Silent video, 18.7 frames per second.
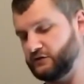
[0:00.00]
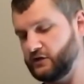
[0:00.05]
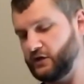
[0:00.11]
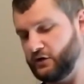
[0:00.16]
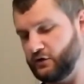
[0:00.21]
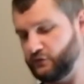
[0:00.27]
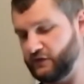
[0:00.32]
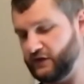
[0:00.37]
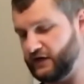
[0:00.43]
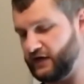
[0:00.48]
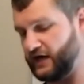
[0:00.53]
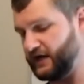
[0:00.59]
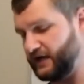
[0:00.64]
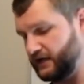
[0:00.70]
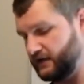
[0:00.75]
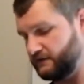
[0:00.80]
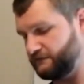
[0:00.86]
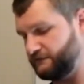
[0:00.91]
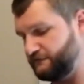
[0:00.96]
know that
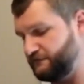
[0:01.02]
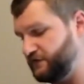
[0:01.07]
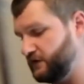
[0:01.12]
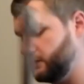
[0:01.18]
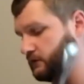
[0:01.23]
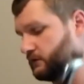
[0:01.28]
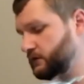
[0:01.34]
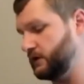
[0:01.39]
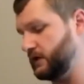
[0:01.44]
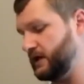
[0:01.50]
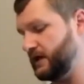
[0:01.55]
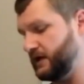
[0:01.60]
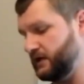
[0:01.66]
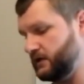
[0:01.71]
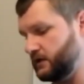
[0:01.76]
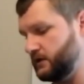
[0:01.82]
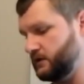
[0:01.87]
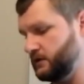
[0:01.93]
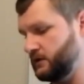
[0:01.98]
I feel
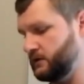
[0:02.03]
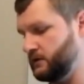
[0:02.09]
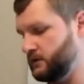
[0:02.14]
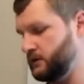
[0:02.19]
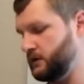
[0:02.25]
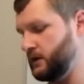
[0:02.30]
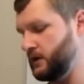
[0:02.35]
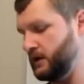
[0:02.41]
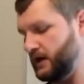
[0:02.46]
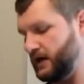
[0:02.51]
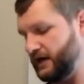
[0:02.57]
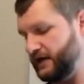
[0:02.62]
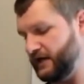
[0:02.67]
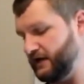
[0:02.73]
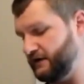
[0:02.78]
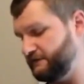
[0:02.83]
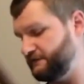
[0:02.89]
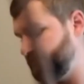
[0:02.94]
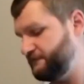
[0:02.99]
like I
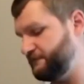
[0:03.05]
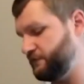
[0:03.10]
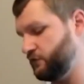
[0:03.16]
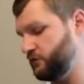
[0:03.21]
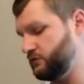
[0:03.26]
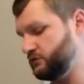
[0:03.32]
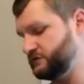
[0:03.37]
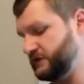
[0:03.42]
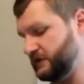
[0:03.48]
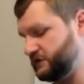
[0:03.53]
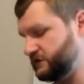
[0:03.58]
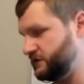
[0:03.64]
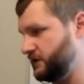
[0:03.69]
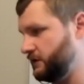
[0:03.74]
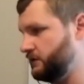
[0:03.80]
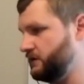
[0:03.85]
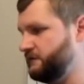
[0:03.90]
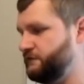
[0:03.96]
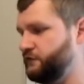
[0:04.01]
have full
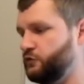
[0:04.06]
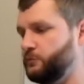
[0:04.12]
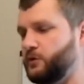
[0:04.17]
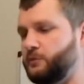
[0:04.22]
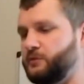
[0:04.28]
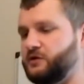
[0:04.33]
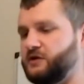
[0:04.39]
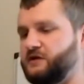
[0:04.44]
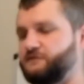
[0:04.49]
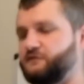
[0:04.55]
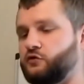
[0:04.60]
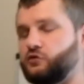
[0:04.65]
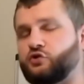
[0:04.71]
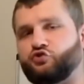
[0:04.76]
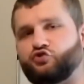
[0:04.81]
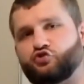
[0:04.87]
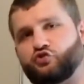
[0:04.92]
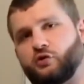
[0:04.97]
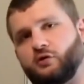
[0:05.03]
dexterity, full mobility, full
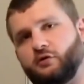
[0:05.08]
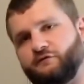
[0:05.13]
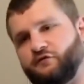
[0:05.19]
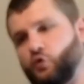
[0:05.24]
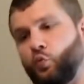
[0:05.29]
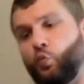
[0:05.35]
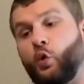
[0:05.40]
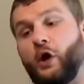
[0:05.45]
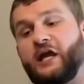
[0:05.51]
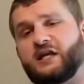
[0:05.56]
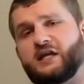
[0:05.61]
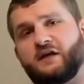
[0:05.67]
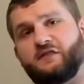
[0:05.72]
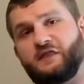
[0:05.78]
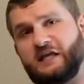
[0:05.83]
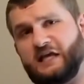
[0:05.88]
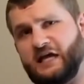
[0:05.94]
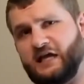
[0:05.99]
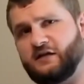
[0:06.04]
control of the weight at
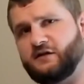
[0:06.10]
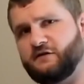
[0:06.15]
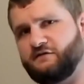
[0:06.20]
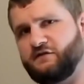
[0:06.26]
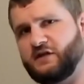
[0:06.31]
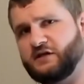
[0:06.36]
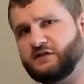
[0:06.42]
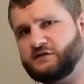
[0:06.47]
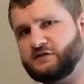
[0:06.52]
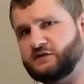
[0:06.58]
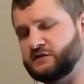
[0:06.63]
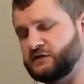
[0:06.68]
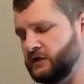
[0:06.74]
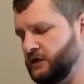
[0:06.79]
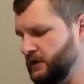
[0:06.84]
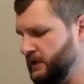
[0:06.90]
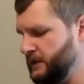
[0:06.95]
the end of this.